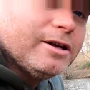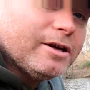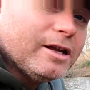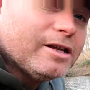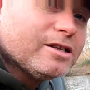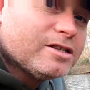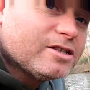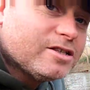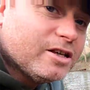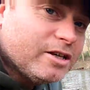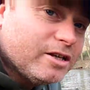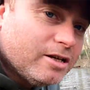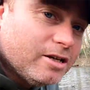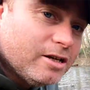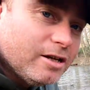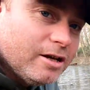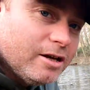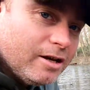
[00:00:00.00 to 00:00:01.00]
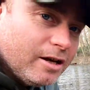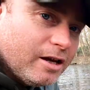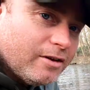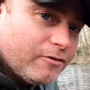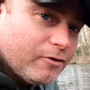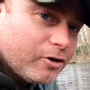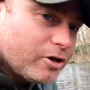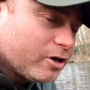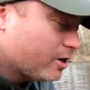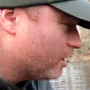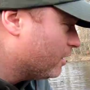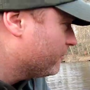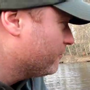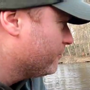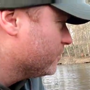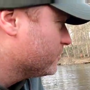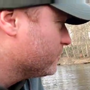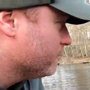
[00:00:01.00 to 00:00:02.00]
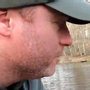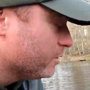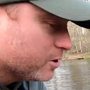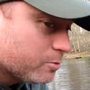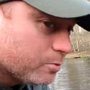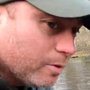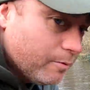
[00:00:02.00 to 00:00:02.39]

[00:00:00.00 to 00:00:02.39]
and let's see if I can get a fish from this